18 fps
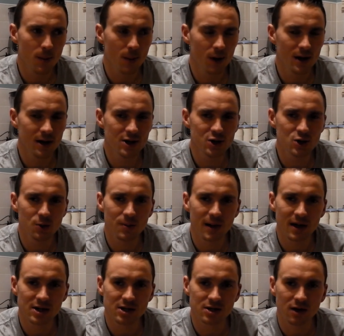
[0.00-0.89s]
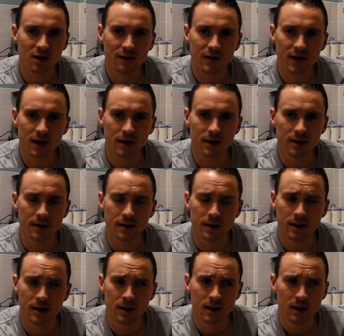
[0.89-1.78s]
My initial batch that I've done,
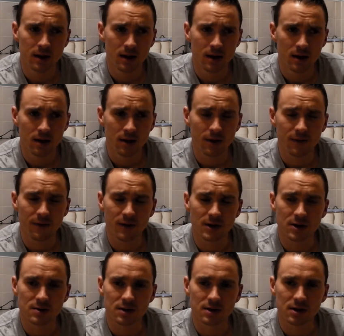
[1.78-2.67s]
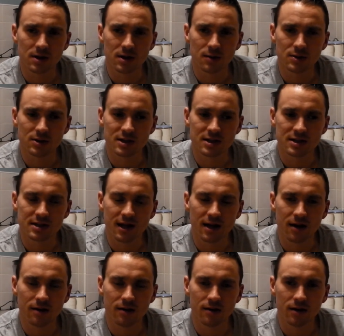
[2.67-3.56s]
the first one I did it was a
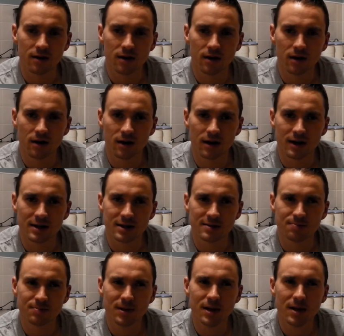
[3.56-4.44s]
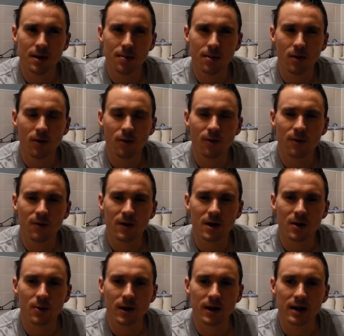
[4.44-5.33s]
stout. Uh, it's been in the bottle
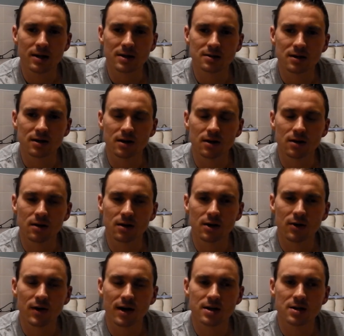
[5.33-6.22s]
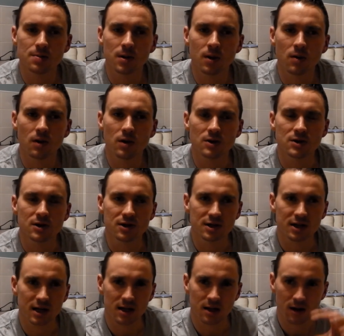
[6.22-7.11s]
three weeks. I, I cracked a bowl last night
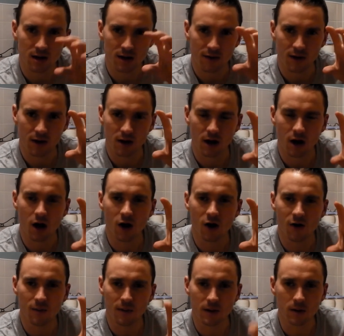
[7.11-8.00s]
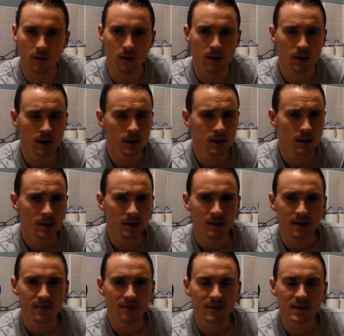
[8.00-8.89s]
because I had kind of like a half bottle.
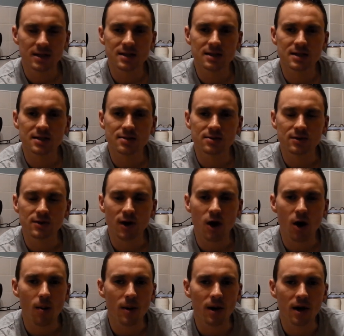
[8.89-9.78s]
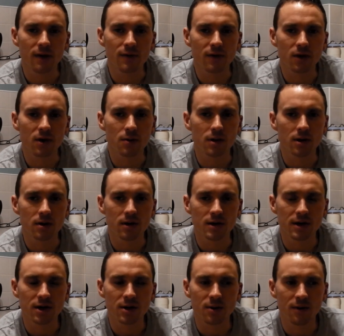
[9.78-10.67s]
It doesn't seem to have carbonated very well.
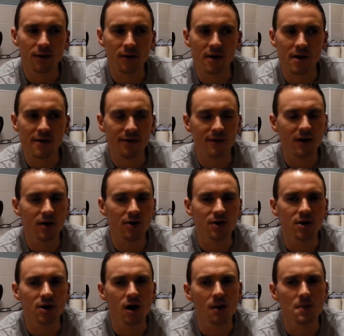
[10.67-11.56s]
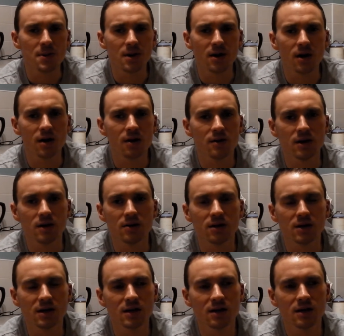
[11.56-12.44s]
I don't know whether I undercarbed it. I only,
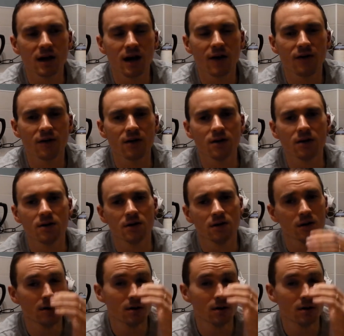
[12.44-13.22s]
I didn't have a,